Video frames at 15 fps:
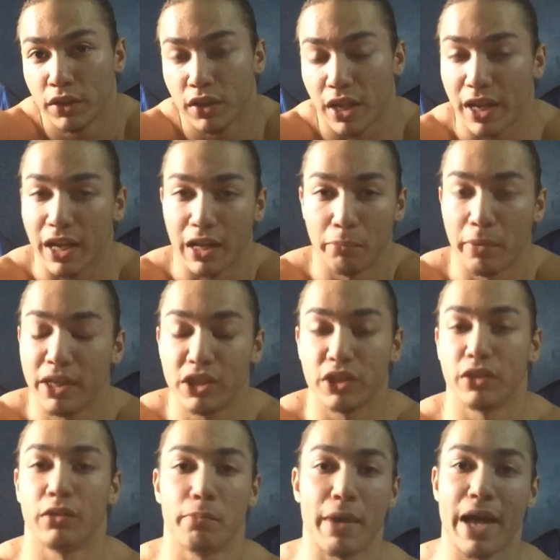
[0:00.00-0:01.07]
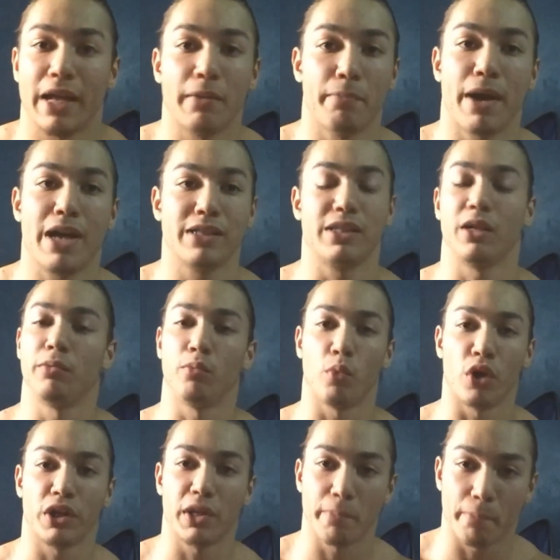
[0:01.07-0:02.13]
Like I mentioned, the back and bicep,
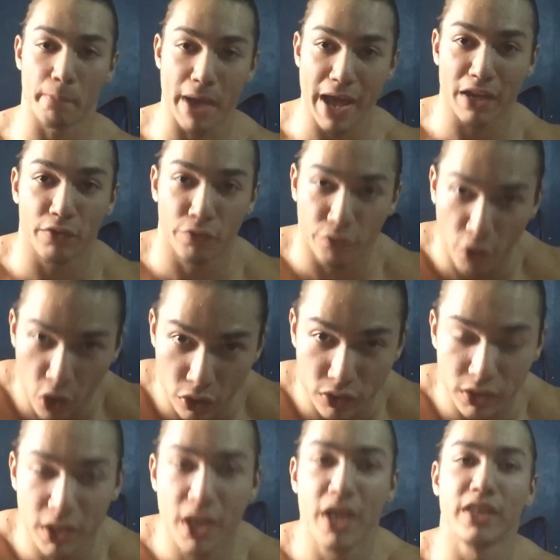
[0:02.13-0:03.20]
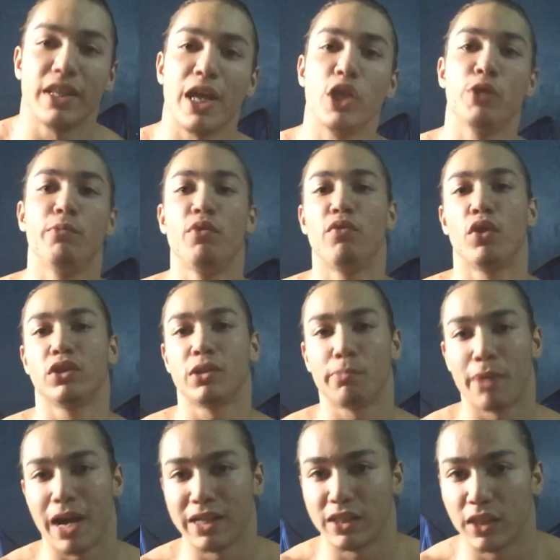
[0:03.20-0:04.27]
work it back first, then you move on to
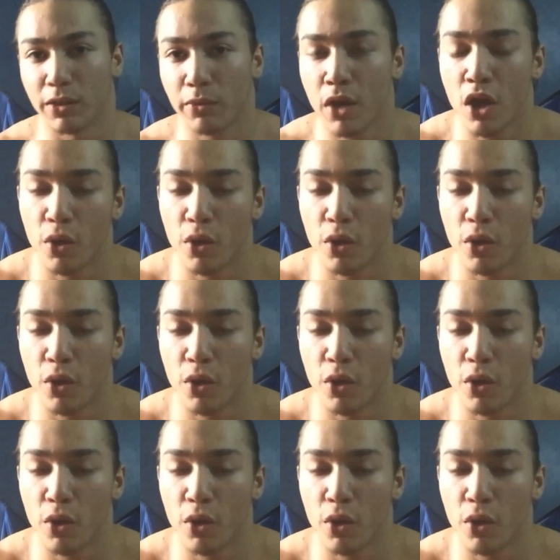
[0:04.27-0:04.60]
bicep.